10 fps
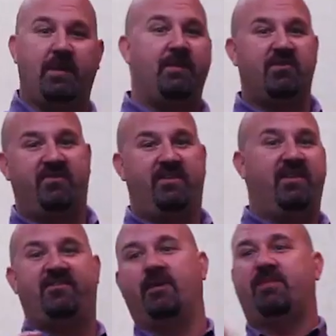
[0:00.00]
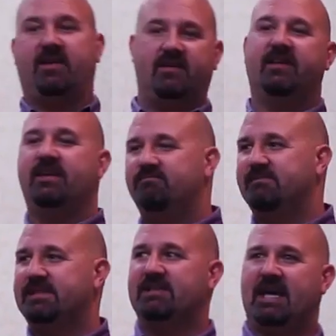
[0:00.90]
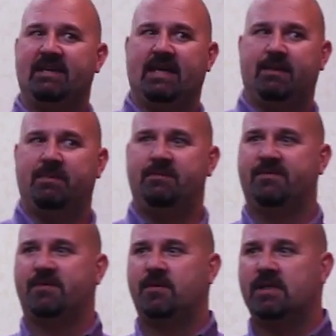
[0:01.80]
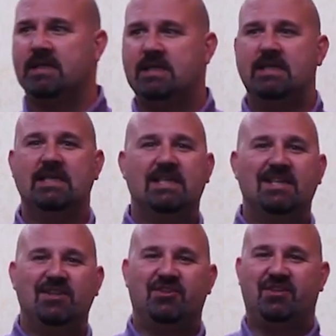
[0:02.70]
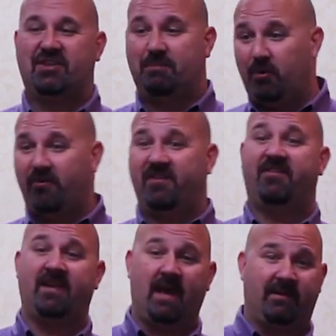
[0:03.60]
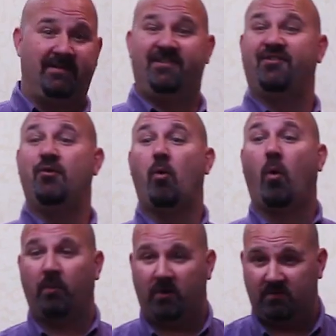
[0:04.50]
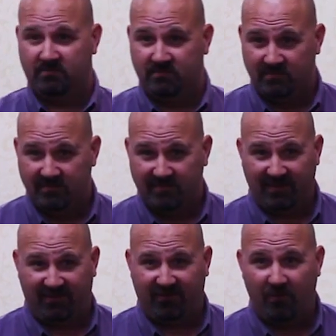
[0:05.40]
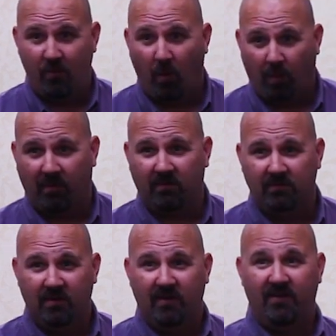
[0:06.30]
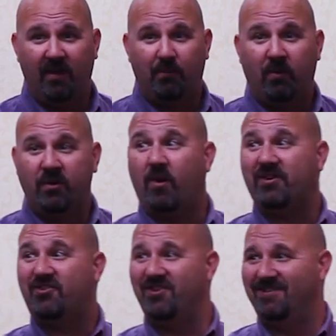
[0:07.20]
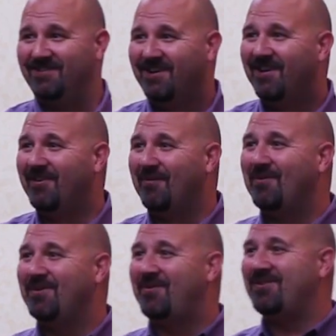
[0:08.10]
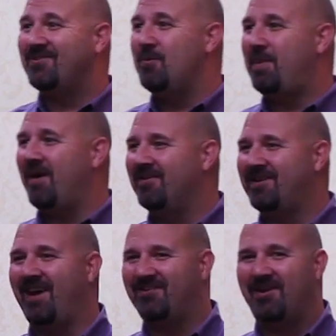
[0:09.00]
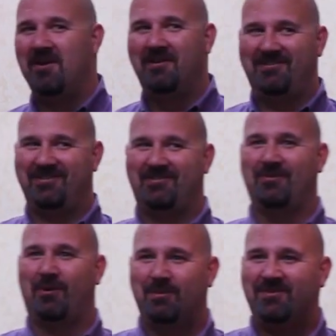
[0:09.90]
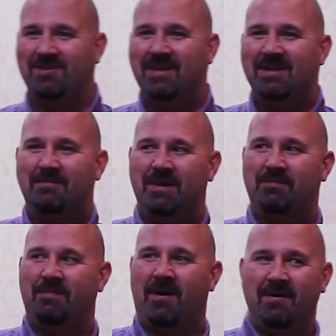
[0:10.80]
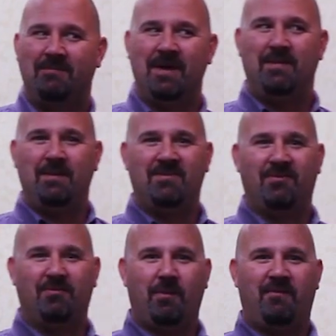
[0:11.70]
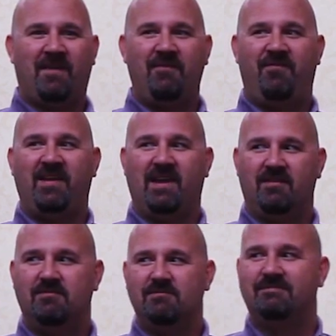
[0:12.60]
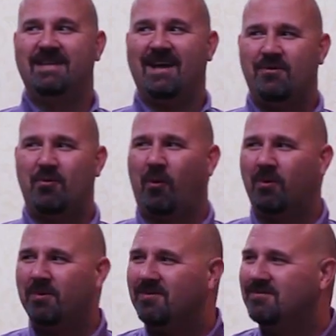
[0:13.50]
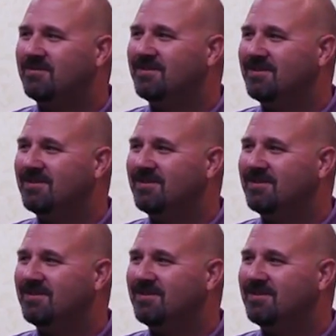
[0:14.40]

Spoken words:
the baby just did something that hadn't happened before, she can pull this thing out and go, is this normal? Is this normal? Number one question new parents ask, is this normal? My baby just threw up 5 feet. Is that normal?